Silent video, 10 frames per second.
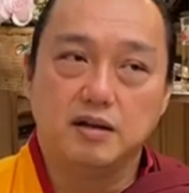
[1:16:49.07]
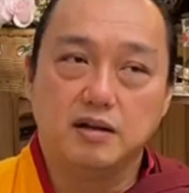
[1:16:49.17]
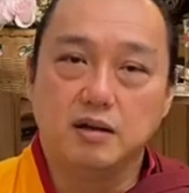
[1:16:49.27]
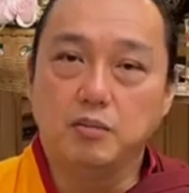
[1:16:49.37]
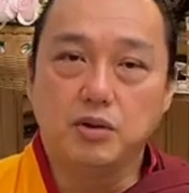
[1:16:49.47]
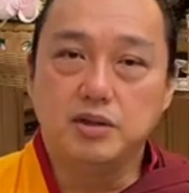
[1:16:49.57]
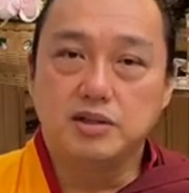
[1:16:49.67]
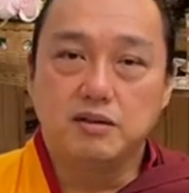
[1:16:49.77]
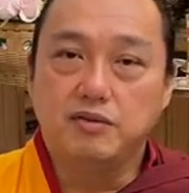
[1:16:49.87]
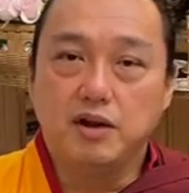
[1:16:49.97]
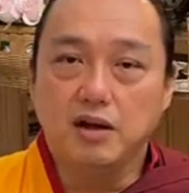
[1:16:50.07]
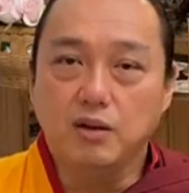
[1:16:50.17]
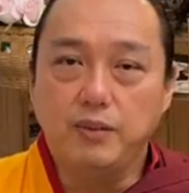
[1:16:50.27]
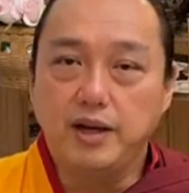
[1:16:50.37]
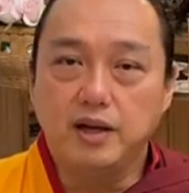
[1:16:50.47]
bodhisattva, an
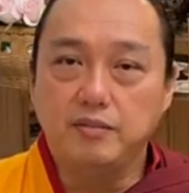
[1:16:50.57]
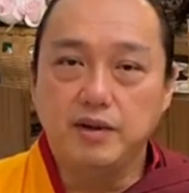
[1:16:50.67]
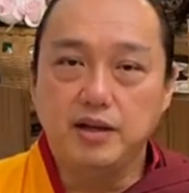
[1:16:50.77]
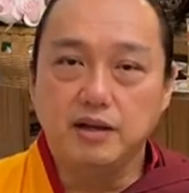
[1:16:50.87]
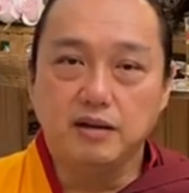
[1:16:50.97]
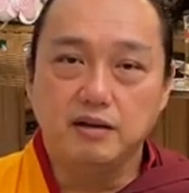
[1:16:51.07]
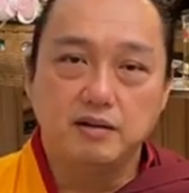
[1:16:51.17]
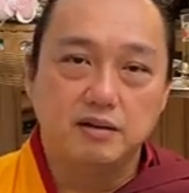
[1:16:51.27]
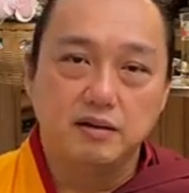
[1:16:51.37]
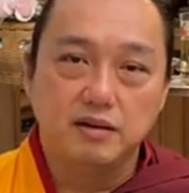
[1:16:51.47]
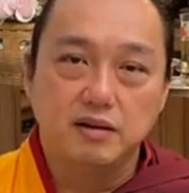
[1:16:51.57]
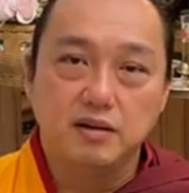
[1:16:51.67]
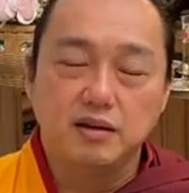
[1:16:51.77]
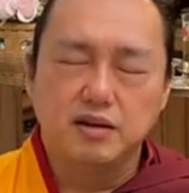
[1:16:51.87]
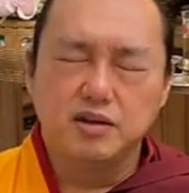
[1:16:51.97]
awakened being.
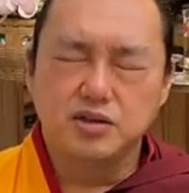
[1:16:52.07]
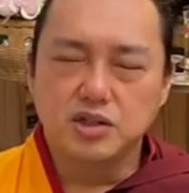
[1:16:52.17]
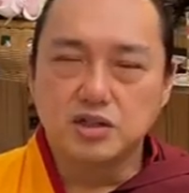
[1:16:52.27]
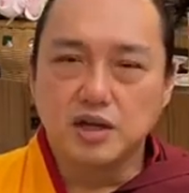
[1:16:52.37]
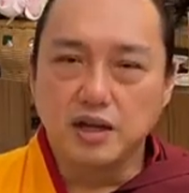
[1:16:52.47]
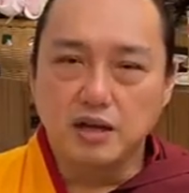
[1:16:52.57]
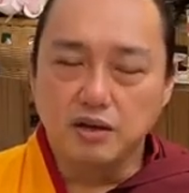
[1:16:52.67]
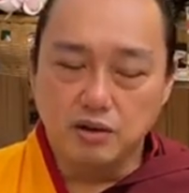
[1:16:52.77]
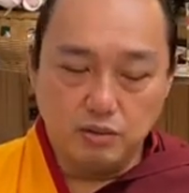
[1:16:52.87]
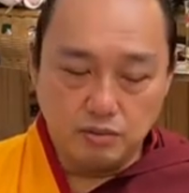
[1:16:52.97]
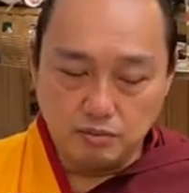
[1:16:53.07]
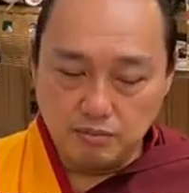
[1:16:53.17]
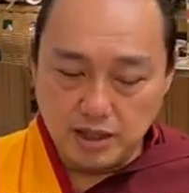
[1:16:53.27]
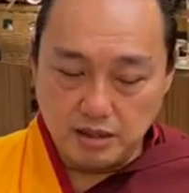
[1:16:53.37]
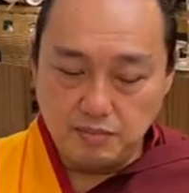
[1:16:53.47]
Just like,
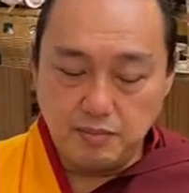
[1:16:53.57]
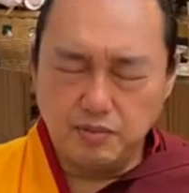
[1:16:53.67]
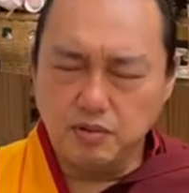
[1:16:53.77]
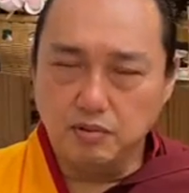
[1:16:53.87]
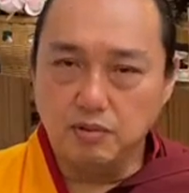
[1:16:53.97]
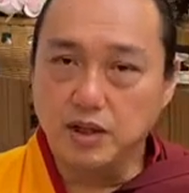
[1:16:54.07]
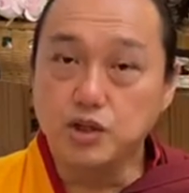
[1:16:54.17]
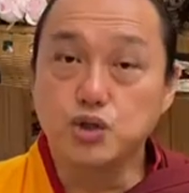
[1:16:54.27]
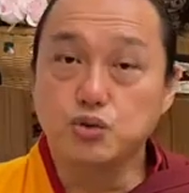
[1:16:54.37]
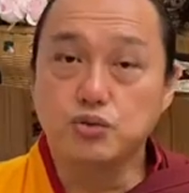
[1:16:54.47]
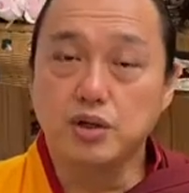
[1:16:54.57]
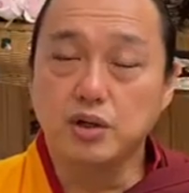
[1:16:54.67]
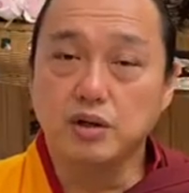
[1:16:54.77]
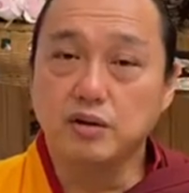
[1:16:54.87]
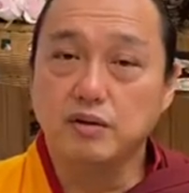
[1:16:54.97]
many people, like
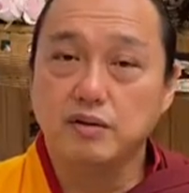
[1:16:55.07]
children,